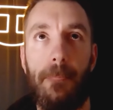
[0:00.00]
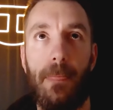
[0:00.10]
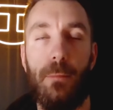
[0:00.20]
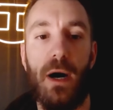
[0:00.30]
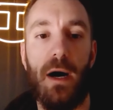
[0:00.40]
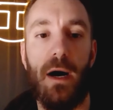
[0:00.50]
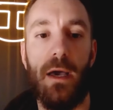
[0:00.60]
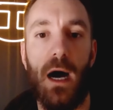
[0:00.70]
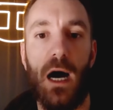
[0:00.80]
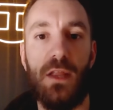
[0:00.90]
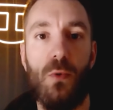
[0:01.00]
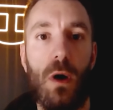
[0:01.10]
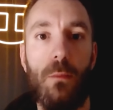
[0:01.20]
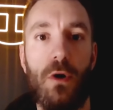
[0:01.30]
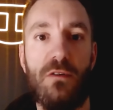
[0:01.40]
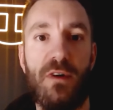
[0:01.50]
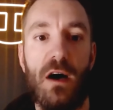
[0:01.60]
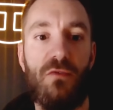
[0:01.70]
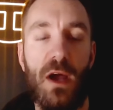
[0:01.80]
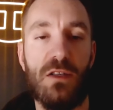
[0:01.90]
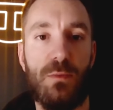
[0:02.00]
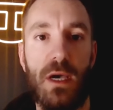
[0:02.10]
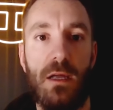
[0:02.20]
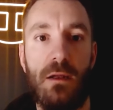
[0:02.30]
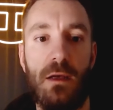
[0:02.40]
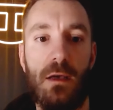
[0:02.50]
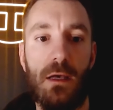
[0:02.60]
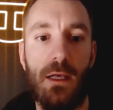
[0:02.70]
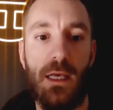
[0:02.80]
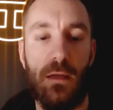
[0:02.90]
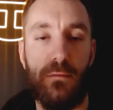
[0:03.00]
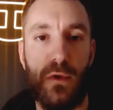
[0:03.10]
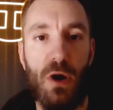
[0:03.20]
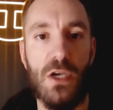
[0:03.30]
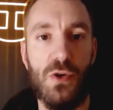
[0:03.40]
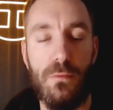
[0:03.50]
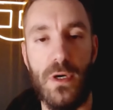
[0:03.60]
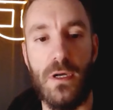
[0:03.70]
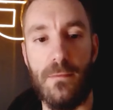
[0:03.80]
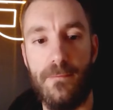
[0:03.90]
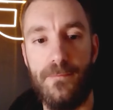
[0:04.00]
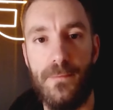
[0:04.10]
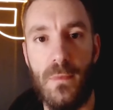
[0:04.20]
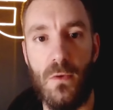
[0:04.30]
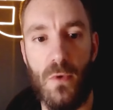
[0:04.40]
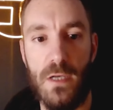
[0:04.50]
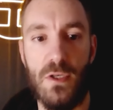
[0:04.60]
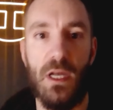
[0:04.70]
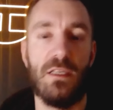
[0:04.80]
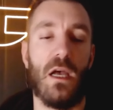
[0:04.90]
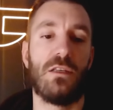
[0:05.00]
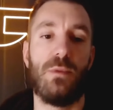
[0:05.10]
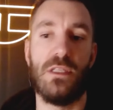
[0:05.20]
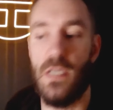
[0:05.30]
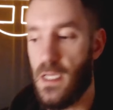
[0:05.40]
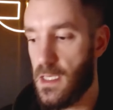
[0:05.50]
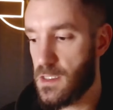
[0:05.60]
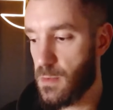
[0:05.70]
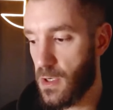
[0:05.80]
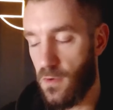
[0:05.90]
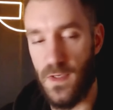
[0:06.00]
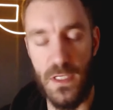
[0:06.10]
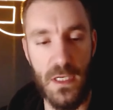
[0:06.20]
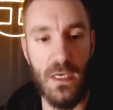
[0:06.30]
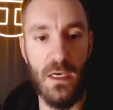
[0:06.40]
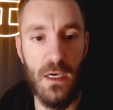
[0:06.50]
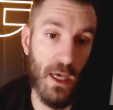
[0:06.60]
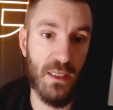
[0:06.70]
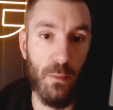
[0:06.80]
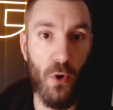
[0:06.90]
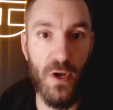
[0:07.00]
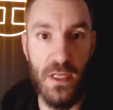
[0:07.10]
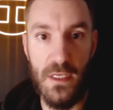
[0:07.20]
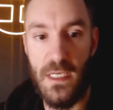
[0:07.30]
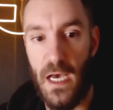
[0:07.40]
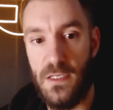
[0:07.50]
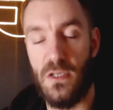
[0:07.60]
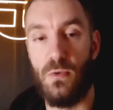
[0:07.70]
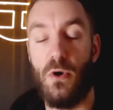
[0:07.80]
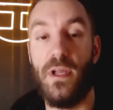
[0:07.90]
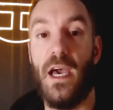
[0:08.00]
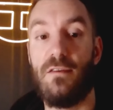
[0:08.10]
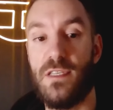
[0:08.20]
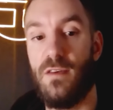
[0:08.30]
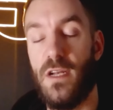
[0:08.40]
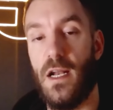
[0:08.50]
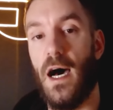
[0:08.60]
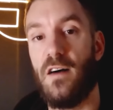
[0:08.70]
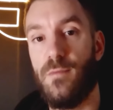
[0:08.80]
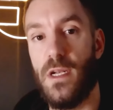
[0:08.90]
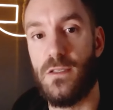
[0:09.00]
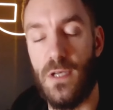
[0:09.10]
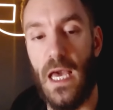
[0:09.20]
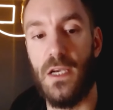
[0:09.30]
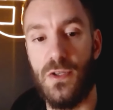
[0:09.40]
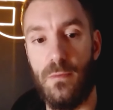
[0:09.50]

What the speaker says: my under 1.5 rounds bet can crash and burn. Right, so that sounds a bit tedious, but obviously it's important in this case because we only have 7.5 minutes to cash the